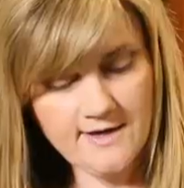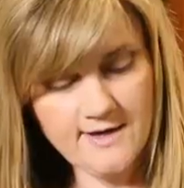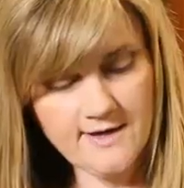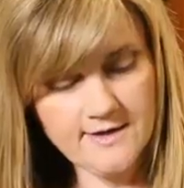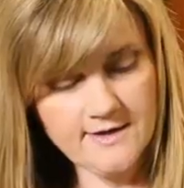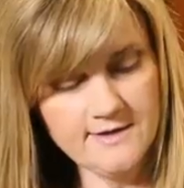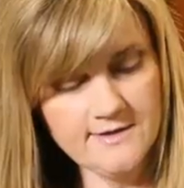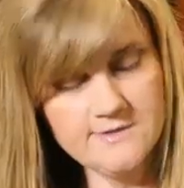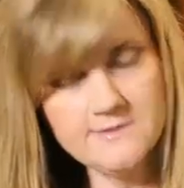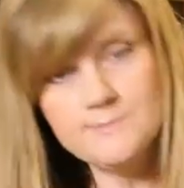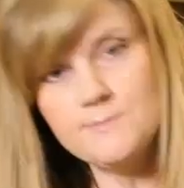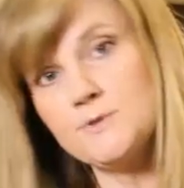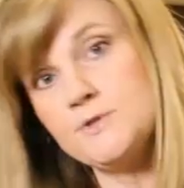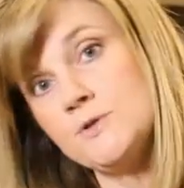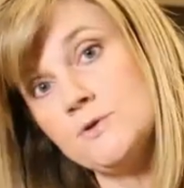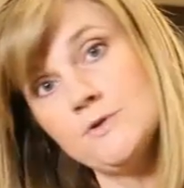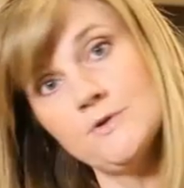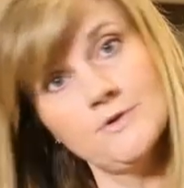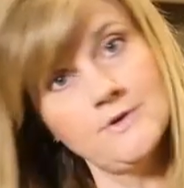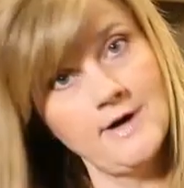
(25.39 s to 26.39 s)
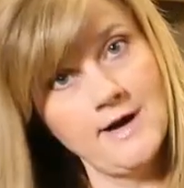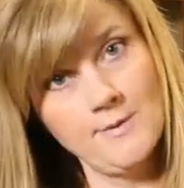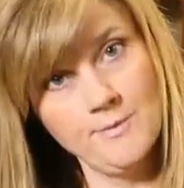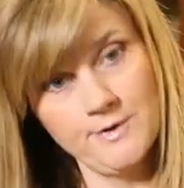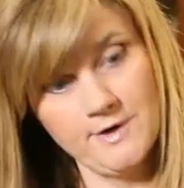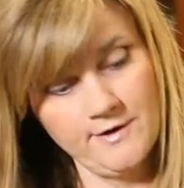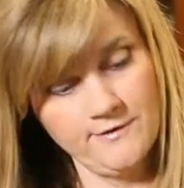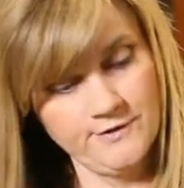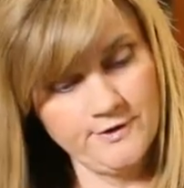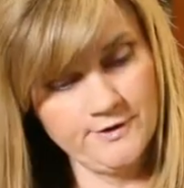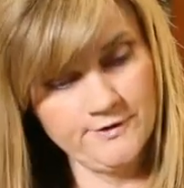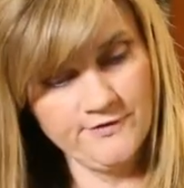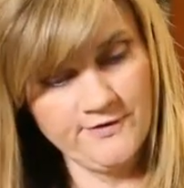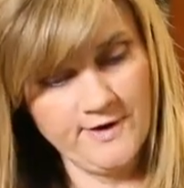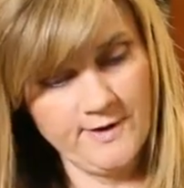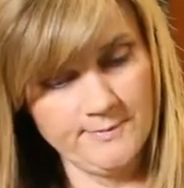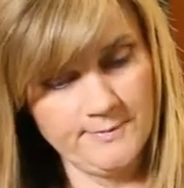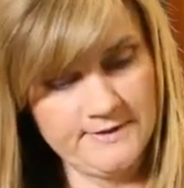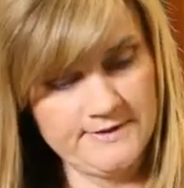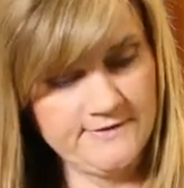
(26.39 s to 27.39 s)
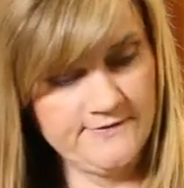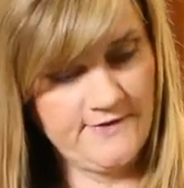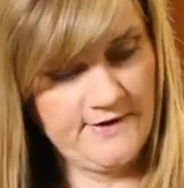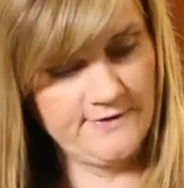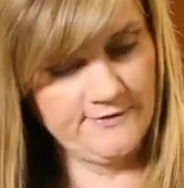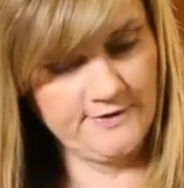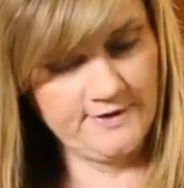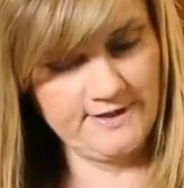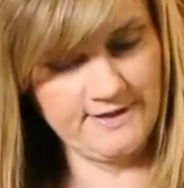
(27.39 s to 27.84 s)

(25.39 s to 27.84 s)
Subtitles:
onions, but you can grab whatever your family's favorite